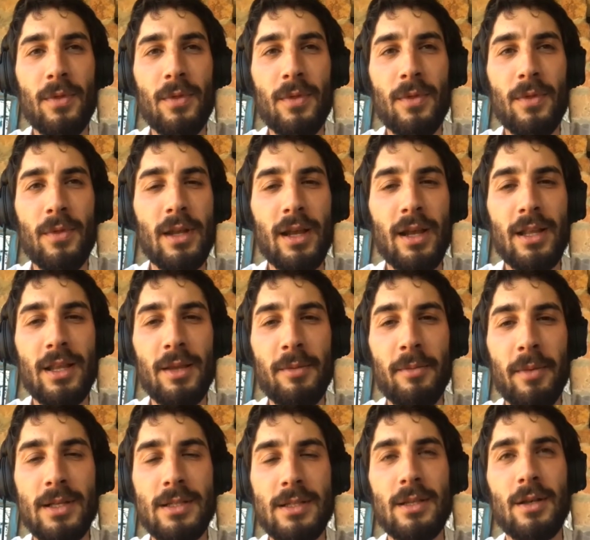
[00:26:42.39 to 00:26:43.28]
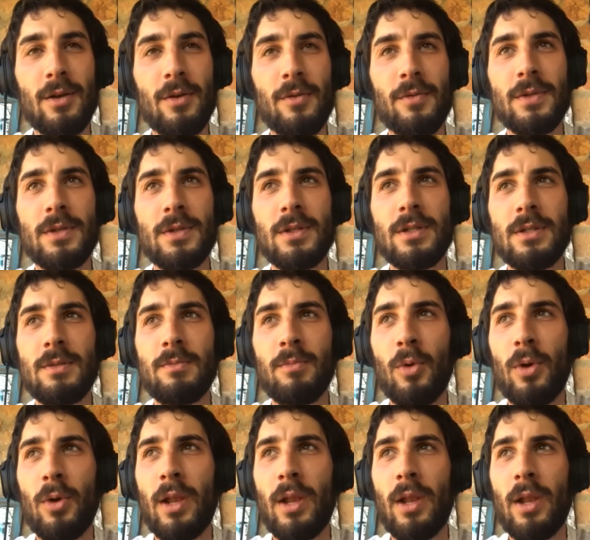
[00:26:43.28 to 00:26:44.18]
about protecting myself. It's
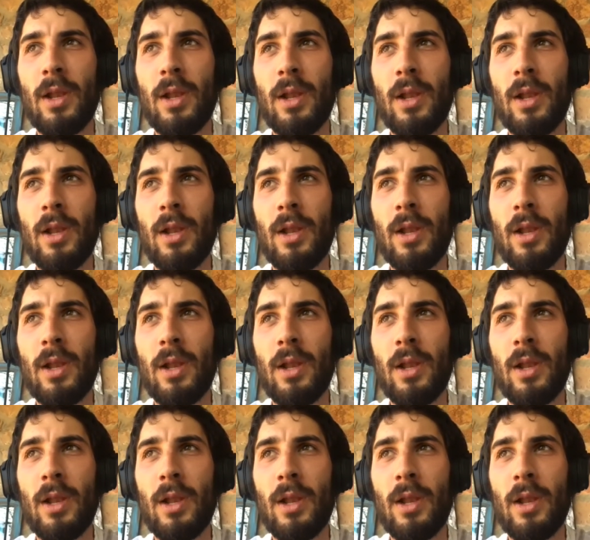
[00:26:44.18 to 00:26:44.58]
just more like,